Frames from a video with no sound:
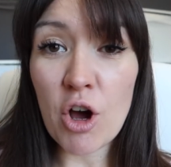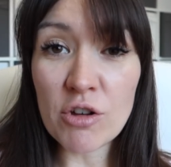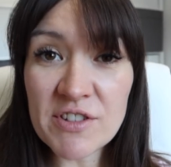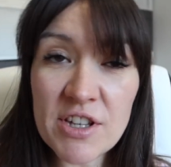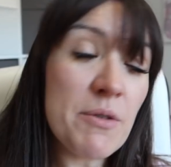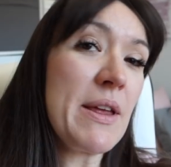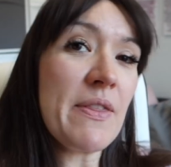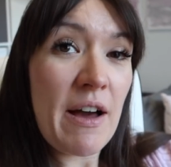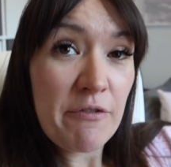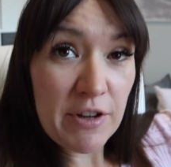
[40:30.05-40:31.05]
also in
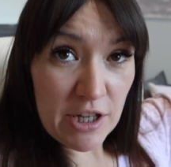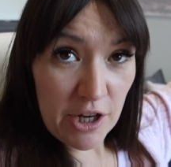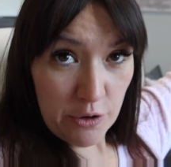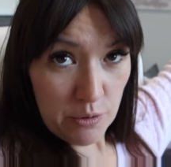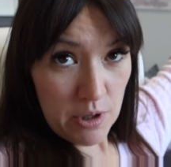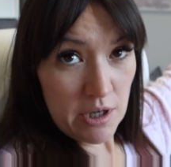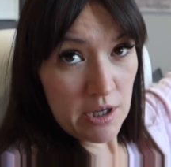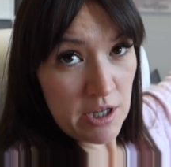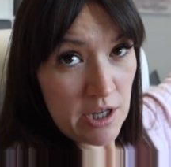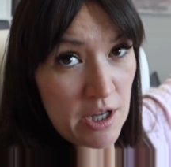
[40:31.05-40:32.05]
that video
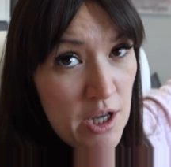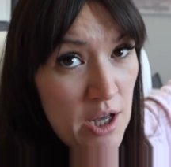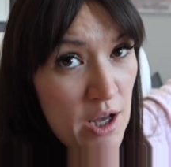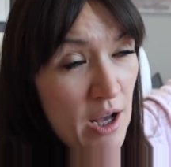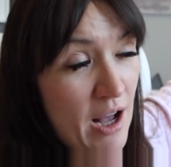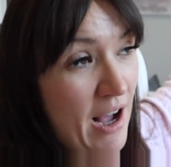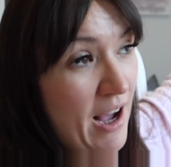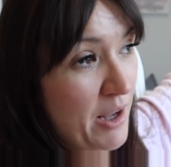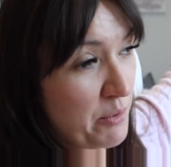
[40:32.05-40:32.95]
I